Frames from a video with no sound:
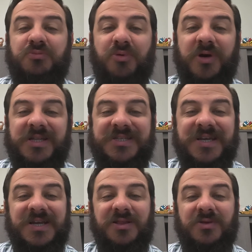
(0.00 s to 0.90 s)
points,
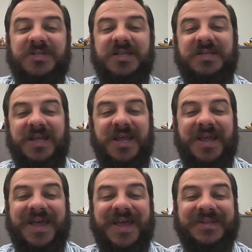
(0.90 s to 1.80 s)
closing out the day
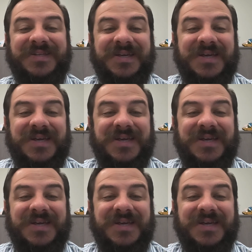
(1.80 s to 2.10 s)
at